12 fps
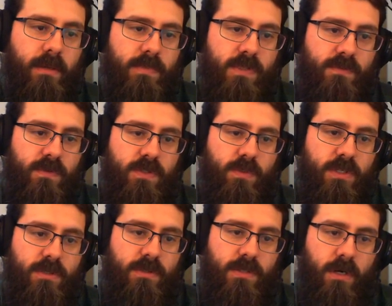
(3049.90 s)
so
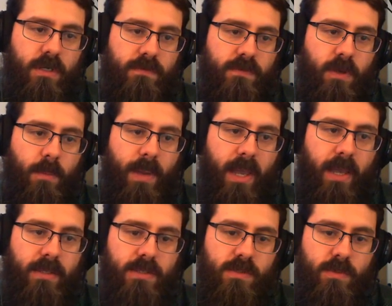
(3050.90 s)
if you go
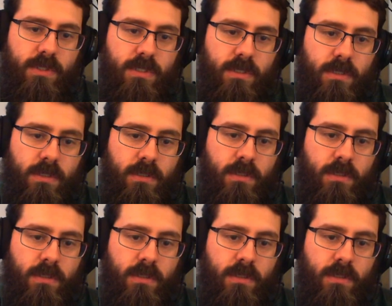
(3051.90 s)
back and switch to